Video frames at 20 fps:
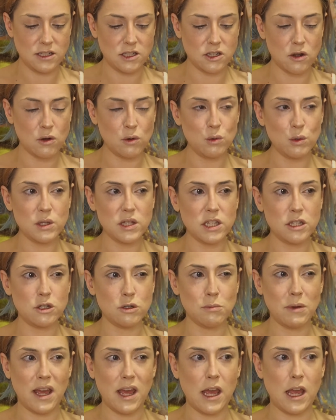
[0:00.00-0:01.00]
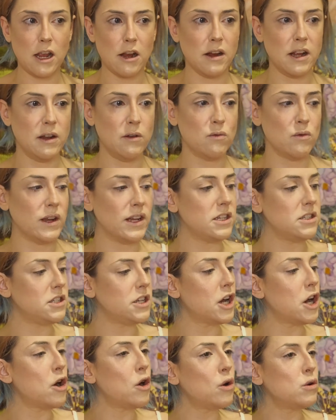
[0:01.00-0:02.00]
don't really do my hair in red
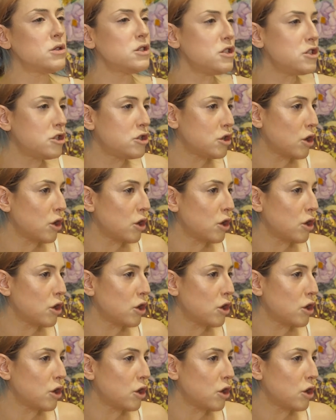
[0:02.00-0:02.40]
tones,